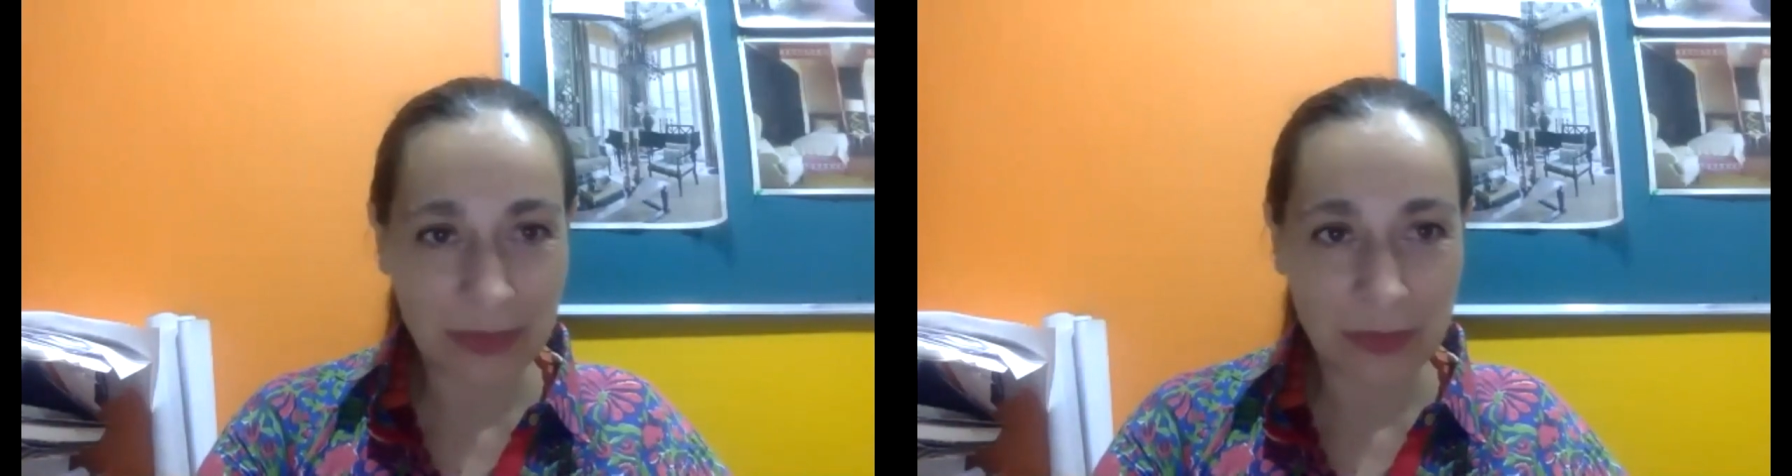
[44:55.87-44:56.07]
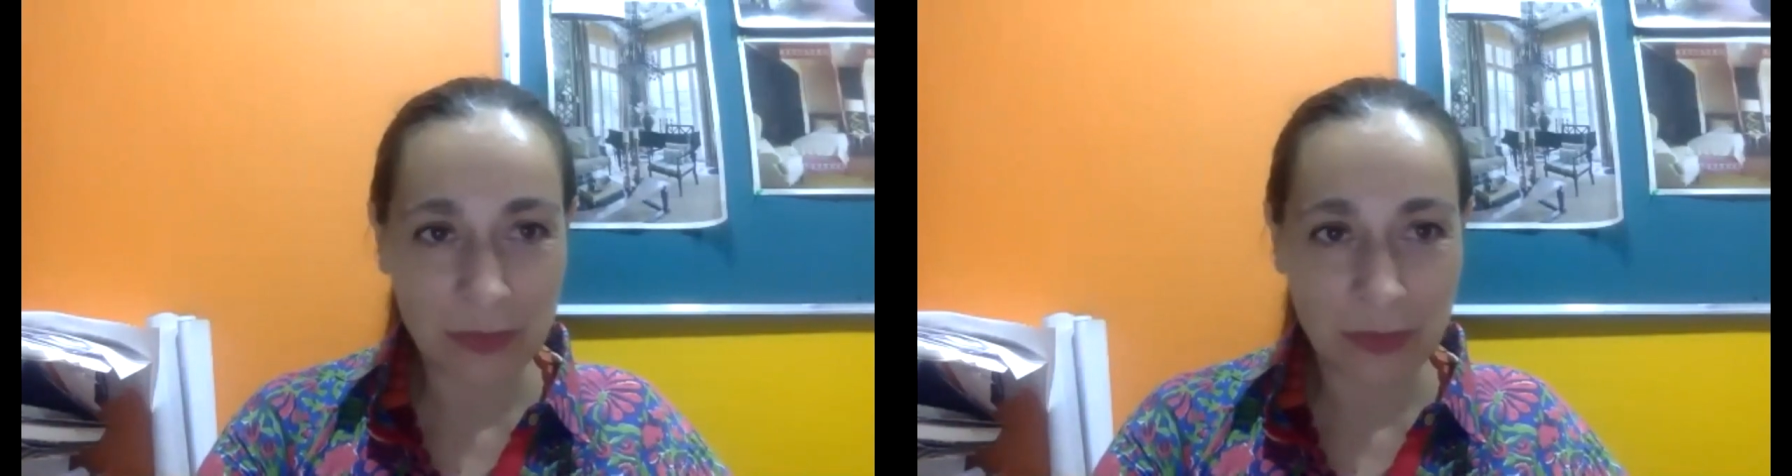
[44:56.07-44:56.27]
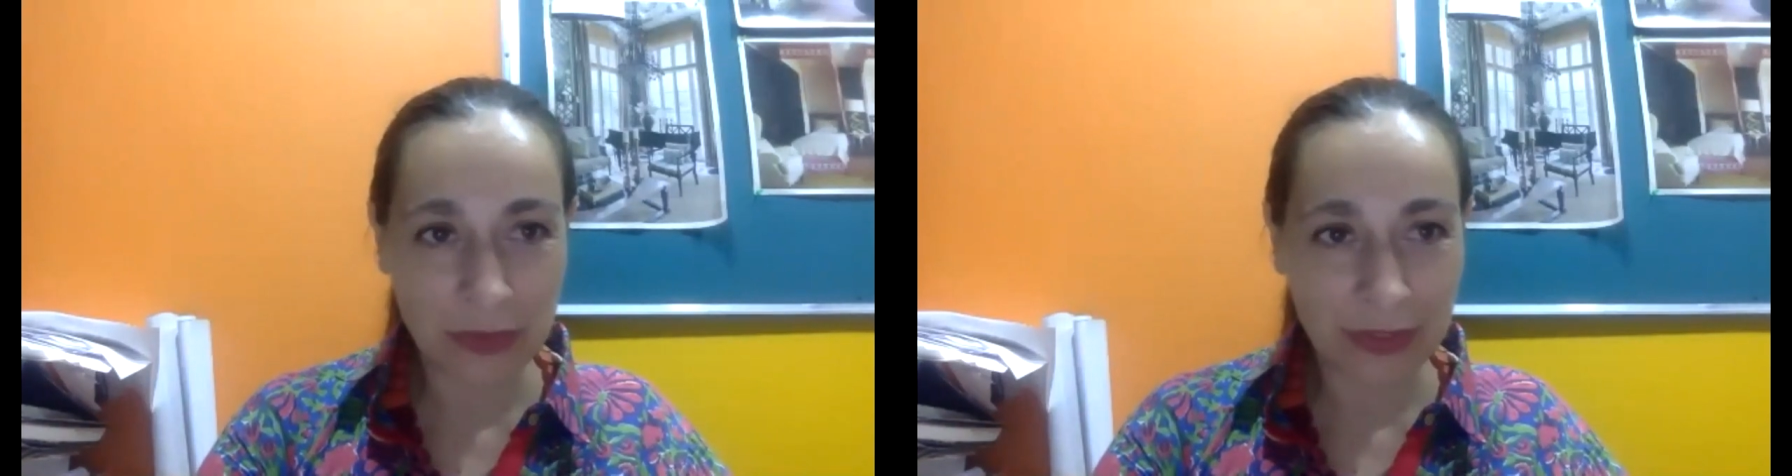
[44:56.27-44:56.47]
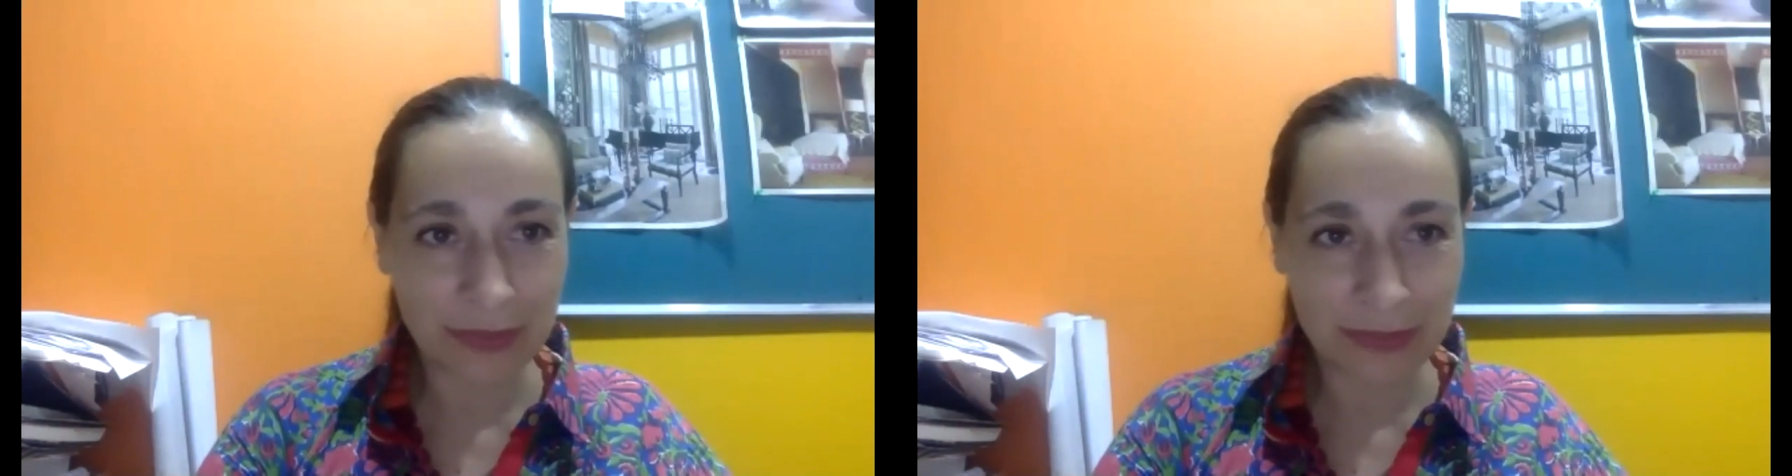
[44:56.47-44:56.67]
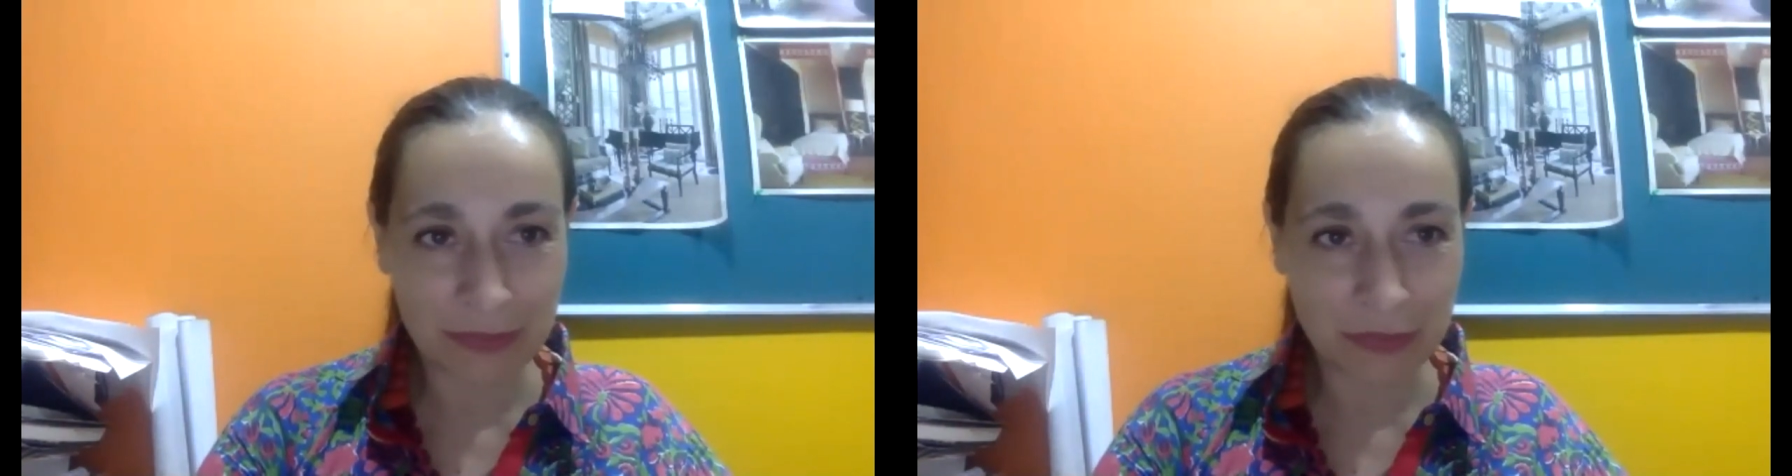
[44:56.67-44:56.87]
you know, working
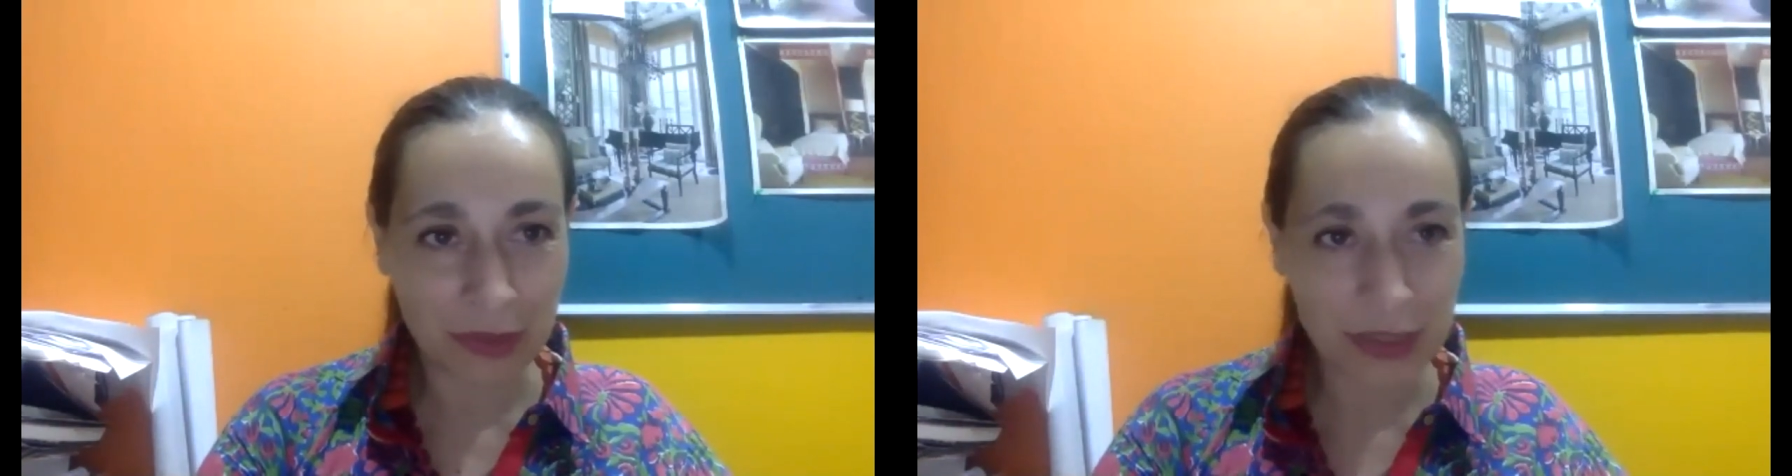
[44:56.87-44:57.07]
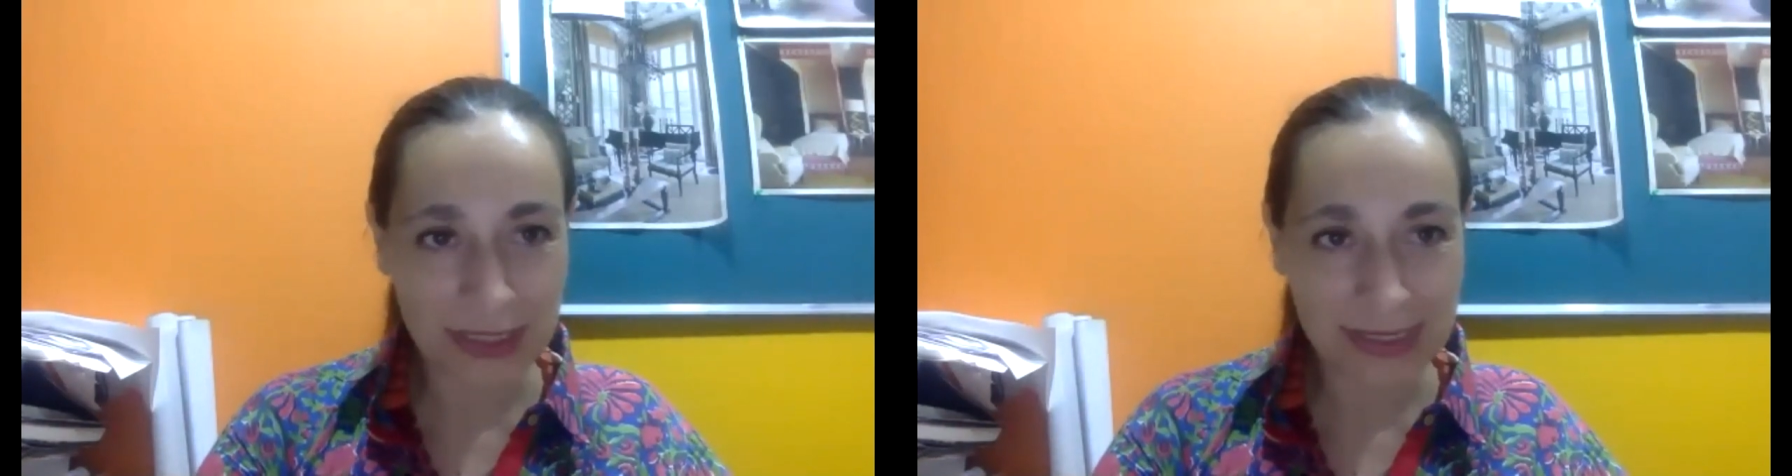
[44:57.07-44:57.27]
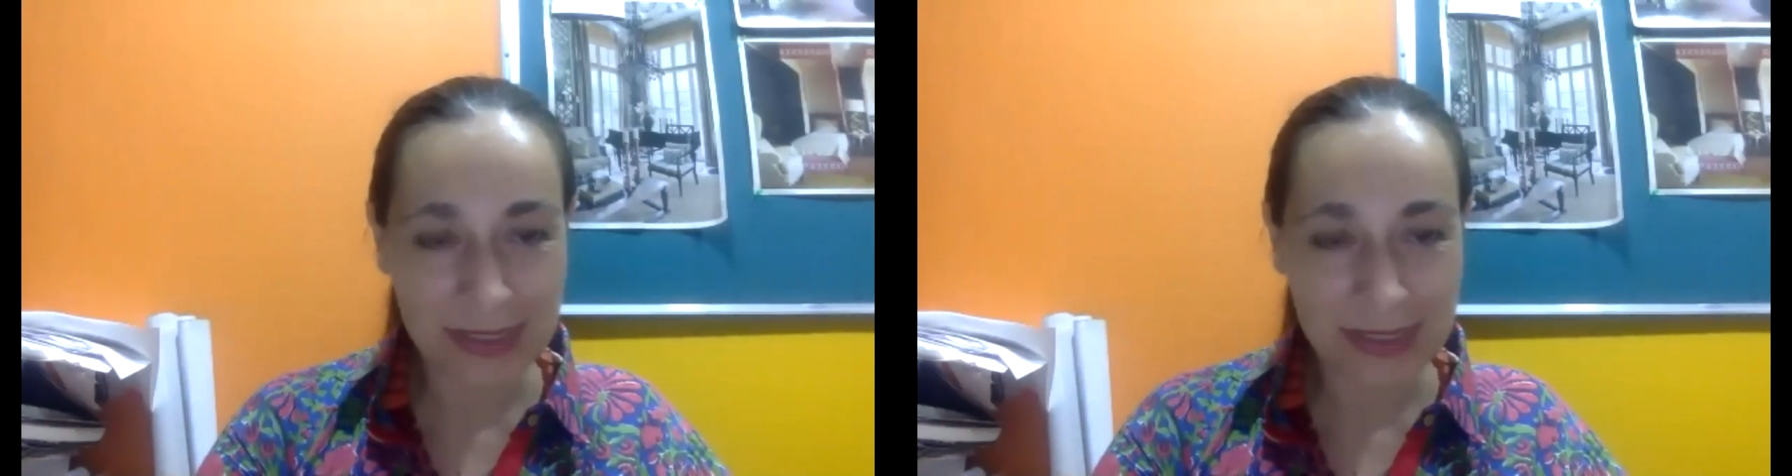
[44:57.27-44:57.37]
on projects